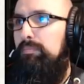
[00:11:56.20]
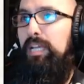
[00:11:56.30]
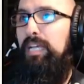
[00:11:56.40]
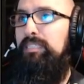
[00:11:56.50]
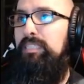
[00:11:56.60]
Oh
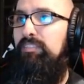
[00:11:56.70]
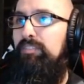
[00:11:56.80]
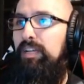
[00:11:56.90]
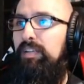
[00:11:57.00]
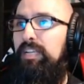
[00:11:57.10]
yeah, see,
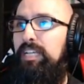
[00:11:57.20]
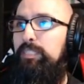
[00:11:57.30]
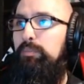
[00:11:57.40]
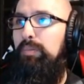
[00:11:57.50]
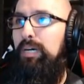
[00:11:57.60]
fire
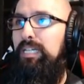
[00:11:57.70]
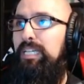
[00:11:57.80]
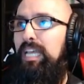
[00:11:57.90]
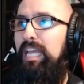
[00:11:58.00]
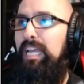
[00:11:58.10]
against
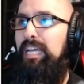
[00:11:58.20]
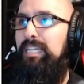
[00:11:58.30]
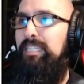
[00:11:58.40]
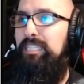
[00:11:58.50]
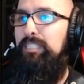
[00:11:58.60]
bug
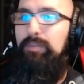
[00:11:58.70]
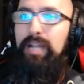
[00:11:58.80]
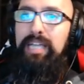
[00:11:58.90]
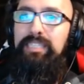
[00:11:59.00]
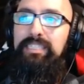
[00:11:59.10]
and
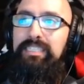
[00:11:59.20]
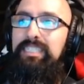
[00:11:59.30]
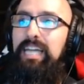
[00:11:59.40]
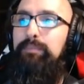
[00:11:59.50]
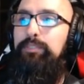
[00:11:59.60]
grass is
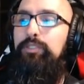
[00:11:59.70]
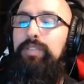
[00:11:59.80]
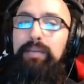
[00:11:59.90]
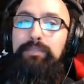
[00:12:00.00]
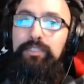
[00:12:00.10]
times two
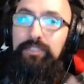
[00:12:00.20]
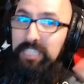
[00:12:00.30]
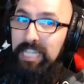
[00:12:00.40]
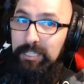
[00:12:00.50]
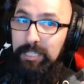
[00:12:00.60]
times two.
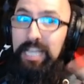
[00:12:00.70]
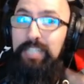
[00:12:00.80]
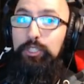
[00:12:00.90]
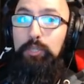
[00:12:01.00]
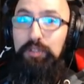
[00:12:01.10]
See now,
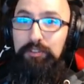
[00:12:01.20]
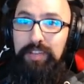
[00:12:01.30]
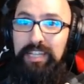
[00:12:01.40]
super